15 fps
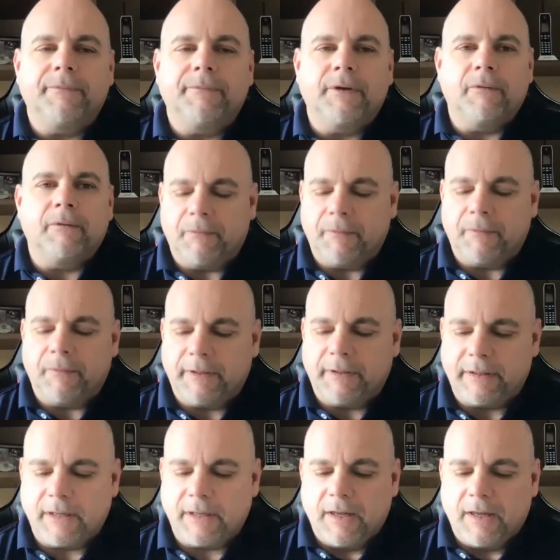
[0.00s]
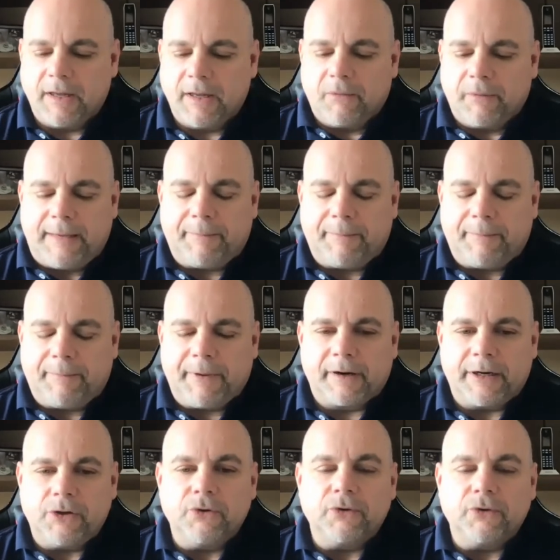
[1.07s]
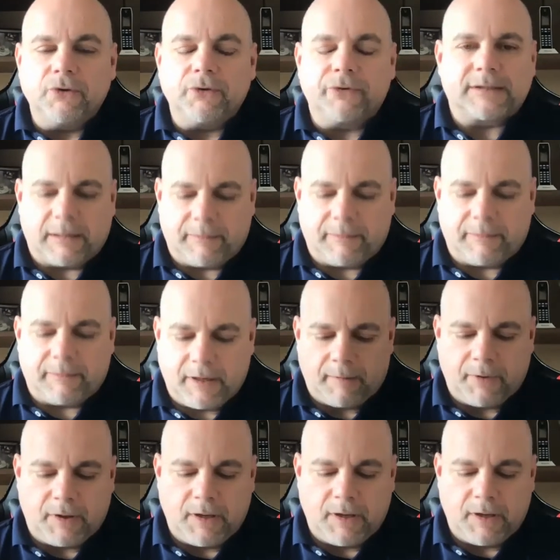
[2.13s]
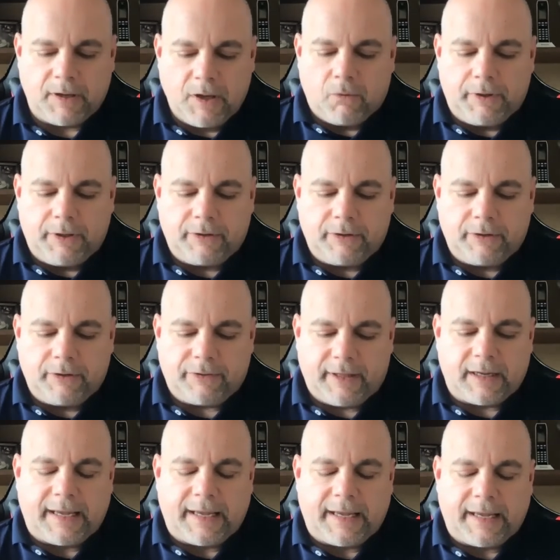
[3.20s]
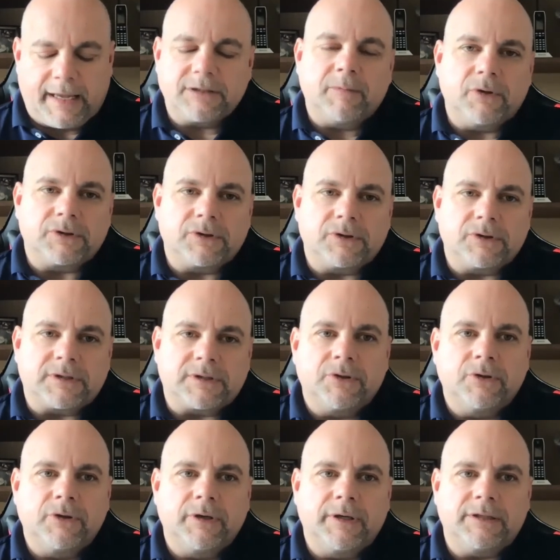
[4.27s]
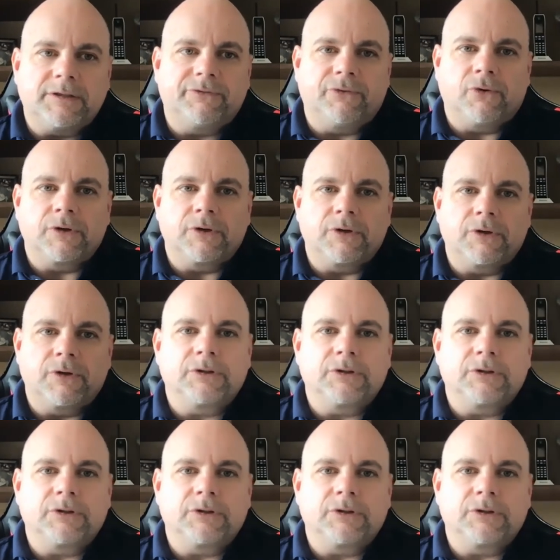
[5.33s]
We keep hearing new things coming up, but what do you think, again, some of those opportunities for